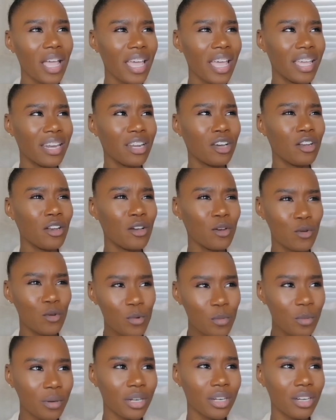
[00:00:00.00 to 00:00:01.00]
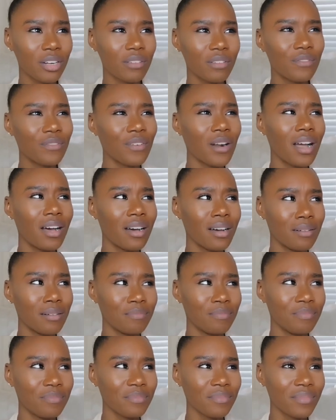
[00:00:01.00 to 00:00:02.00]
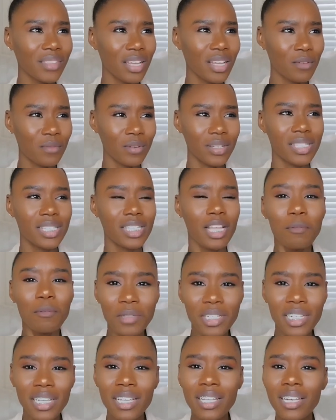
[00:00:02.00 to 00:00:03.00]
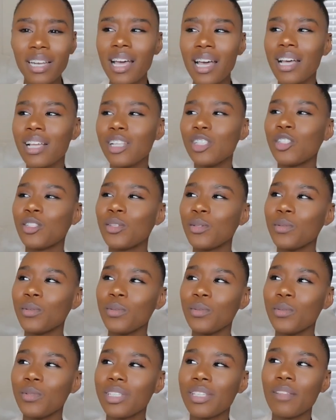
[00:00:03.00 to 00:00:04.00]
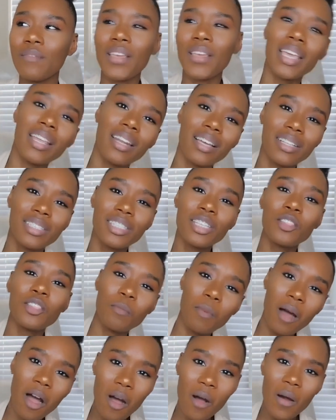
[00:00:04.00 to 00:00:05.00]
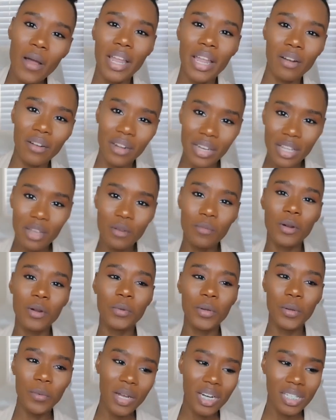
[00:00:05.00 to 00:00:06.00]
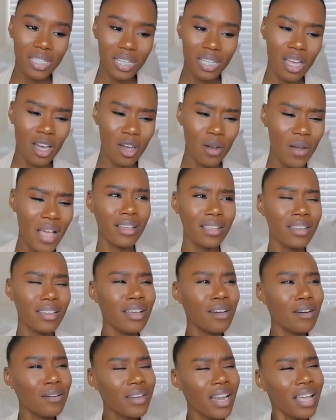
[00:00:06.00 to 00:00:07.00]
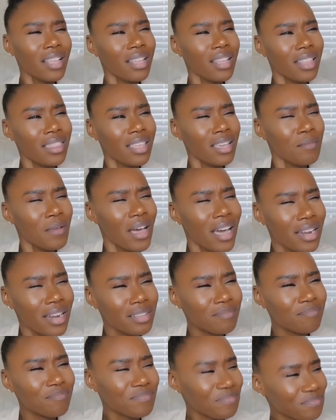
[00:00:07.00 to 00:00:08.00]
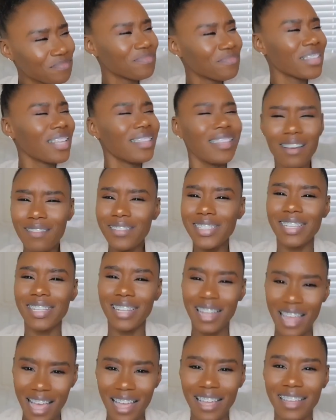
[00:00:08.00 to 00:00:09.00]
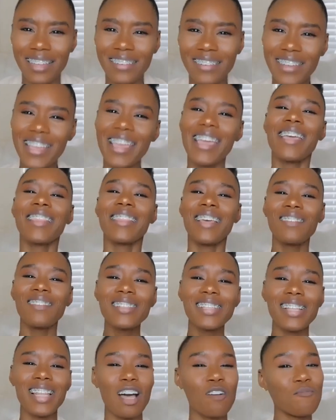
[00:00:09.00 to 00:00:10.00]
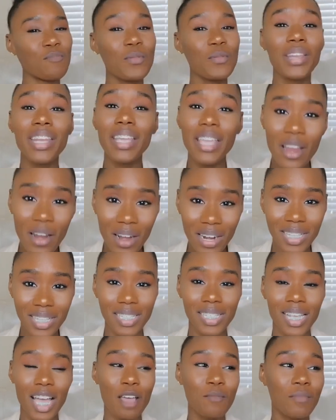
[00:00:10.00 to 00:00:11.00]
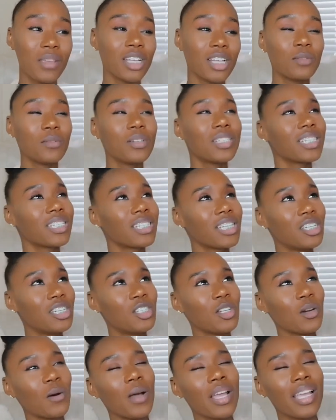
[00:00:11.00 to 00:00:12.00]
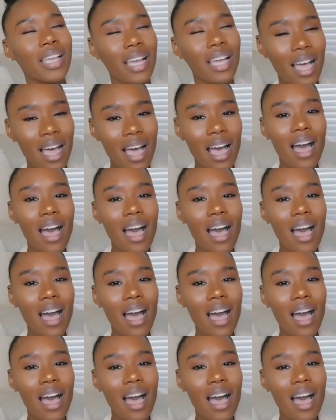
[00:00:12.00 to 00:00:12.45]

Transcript: in an Uber from reception to Savannah, to the mall area where we wanted to go. You know, now that I think about it, that was a lot, okay? That was a lot, but we didn't care at the time because we were just enjoying